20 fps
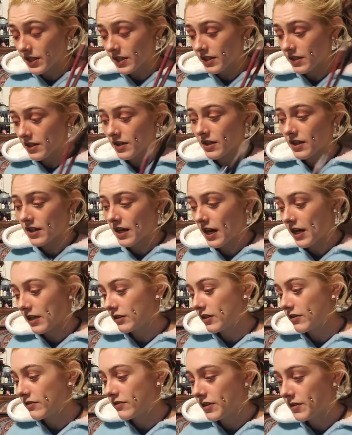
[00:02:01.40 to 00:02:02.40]
here. I
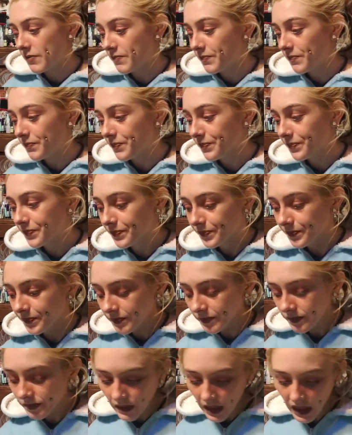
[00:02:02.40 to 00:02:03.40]
love him.
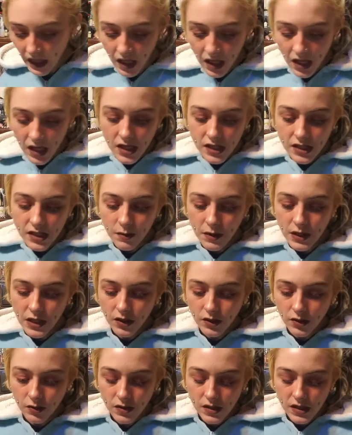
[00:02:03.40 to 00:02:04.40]
Some of the other
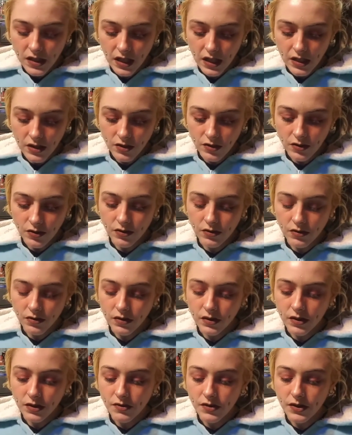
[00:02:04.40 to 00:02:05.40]
ones that I do
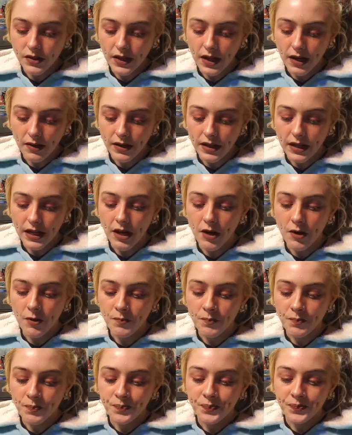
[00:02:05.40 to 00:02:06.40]
use a lot right now
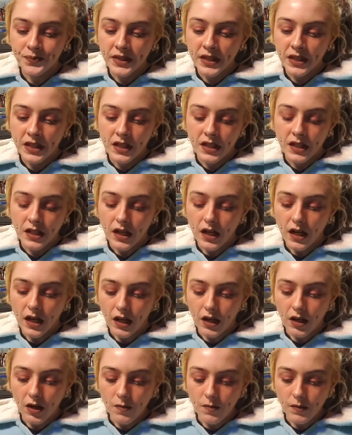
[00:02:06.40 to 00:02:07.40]

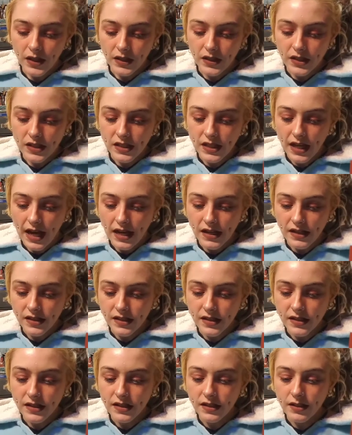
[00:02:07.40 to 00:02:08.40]
are like this
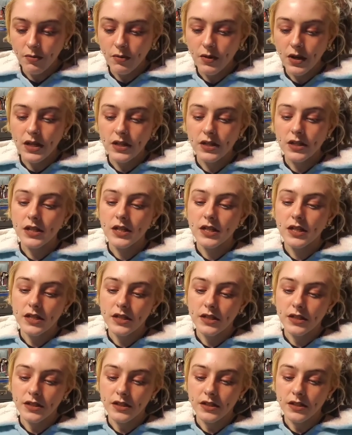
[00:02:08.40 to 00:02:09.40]
Essence lip liner
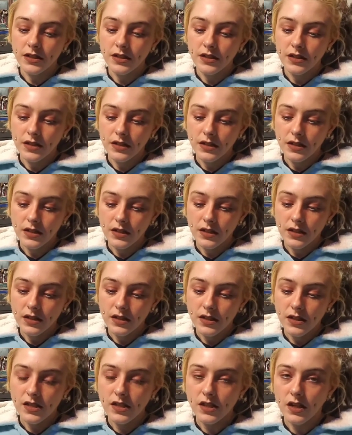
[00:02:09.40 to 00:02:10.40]
in
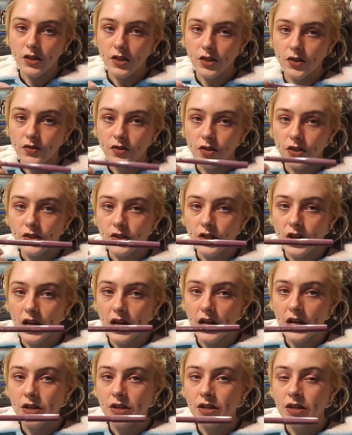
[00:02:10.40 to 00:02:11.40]
Sucker for
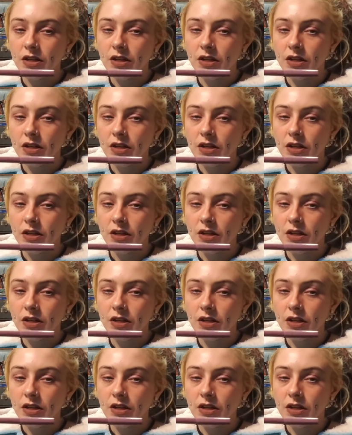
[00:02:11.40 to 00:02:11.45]
Gray.